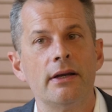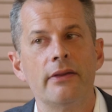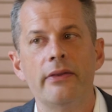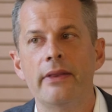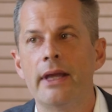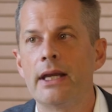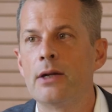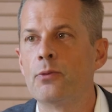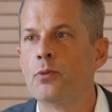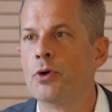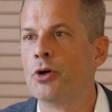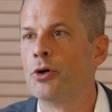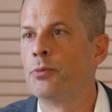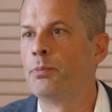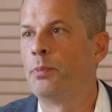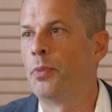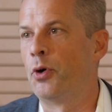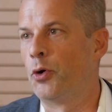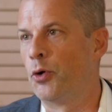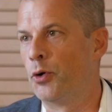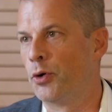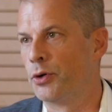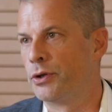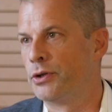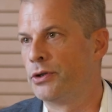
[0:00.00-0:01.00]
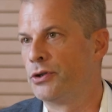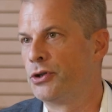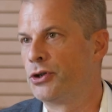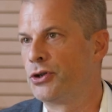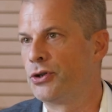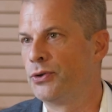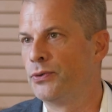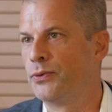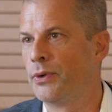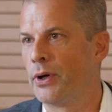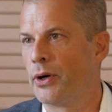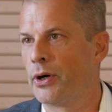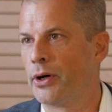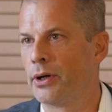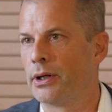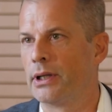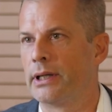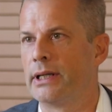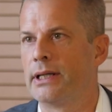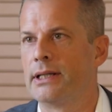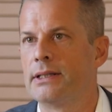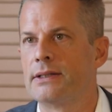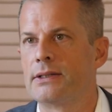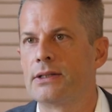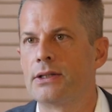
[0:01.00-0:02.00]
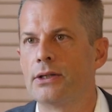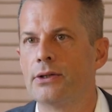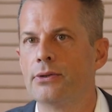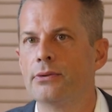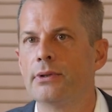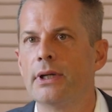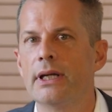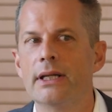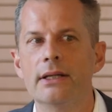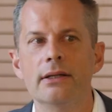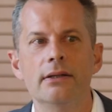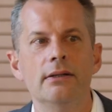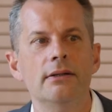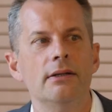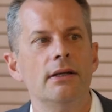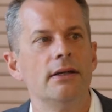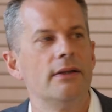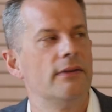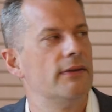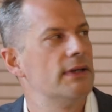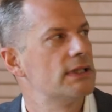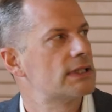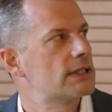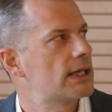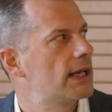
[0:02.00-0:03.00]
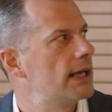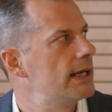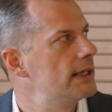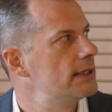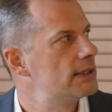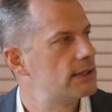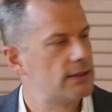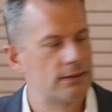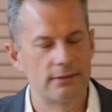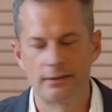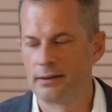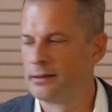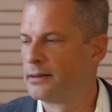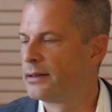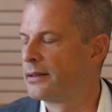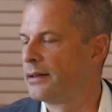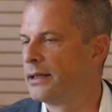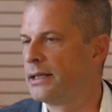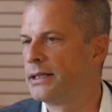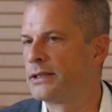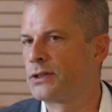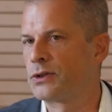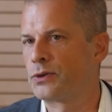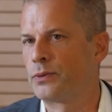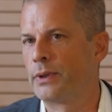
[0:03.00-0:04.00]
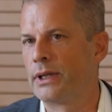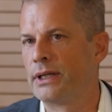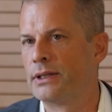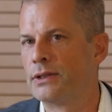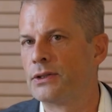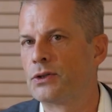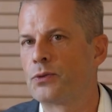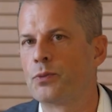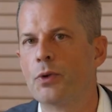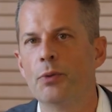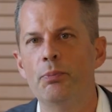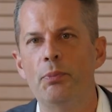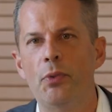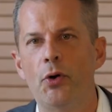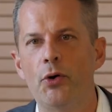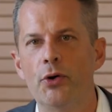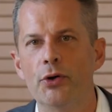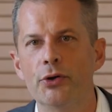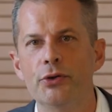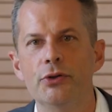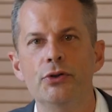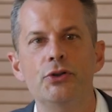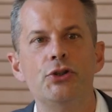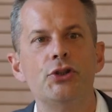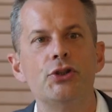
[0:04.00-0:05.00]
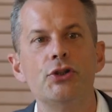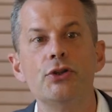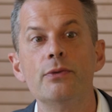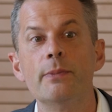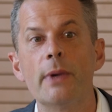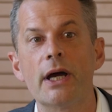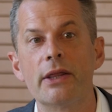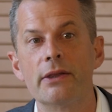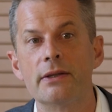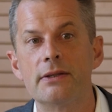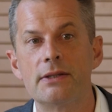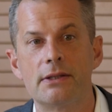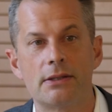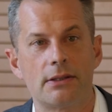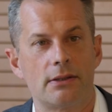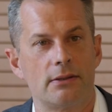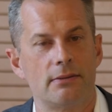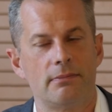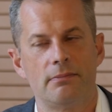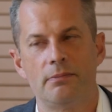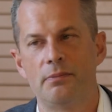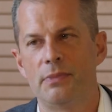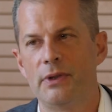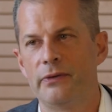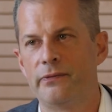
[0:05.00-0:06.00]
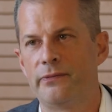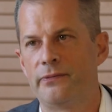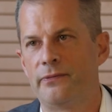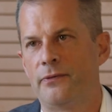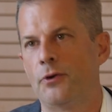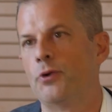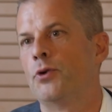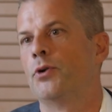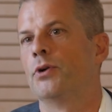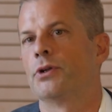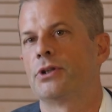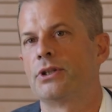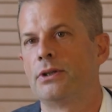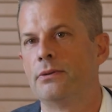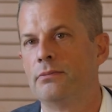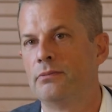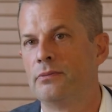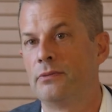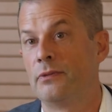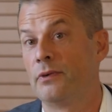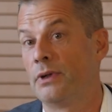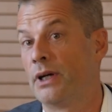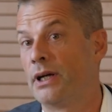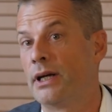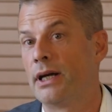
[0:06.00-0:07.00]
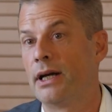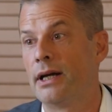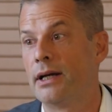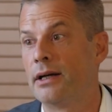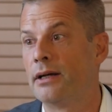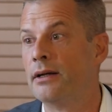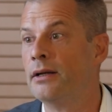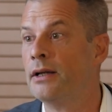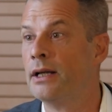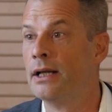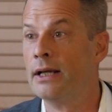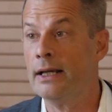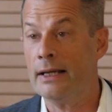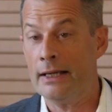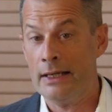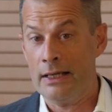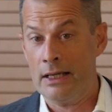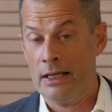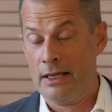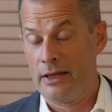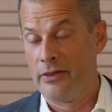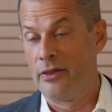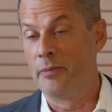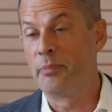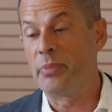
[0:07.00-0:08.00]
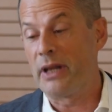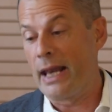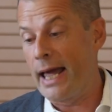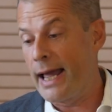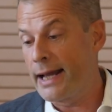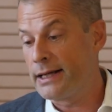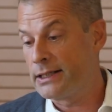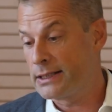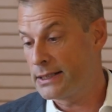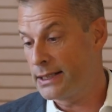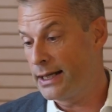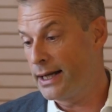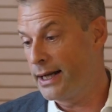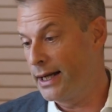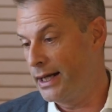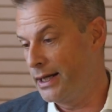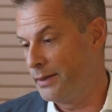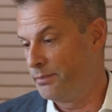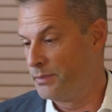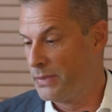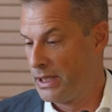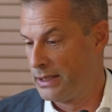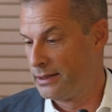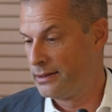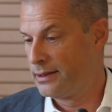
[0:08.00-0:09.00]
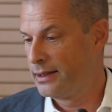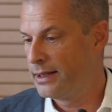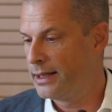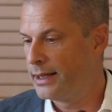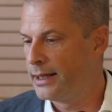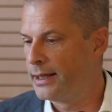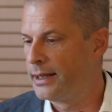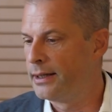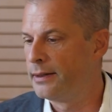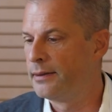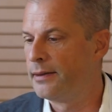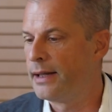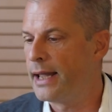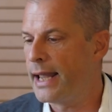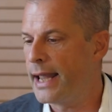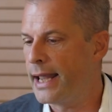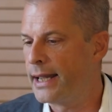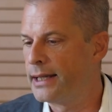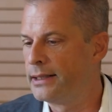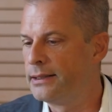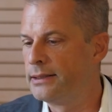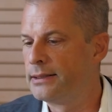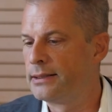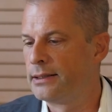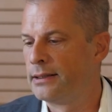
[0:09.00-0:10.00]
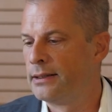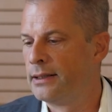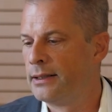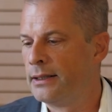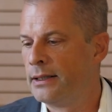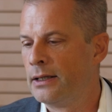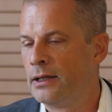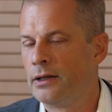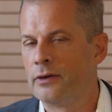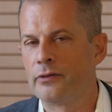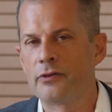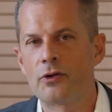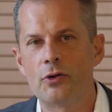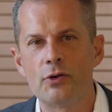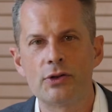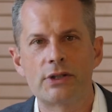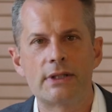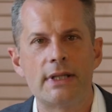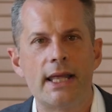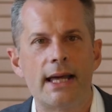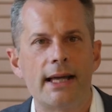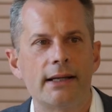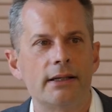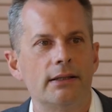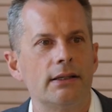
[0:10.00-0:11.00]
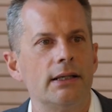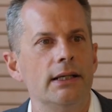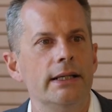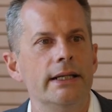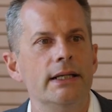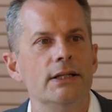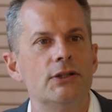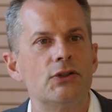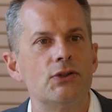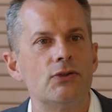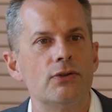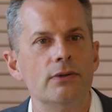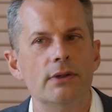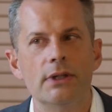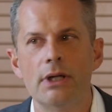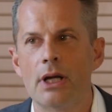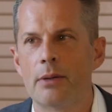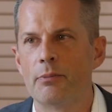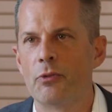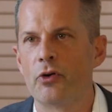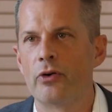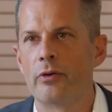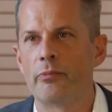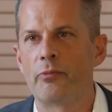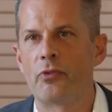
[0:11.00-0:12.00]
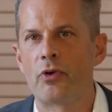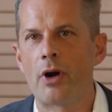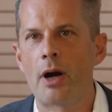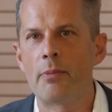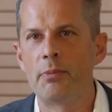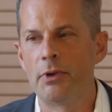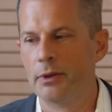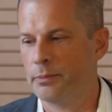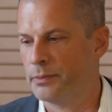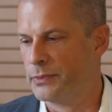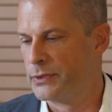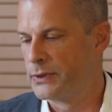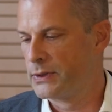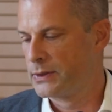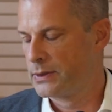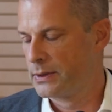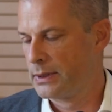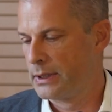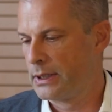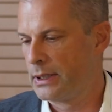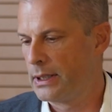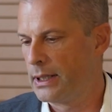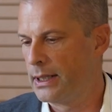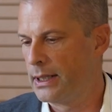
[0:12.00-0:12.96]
they were born too early. So in this case, these twins were born 2 months before the planned time. And of course, that leads to a number of problems.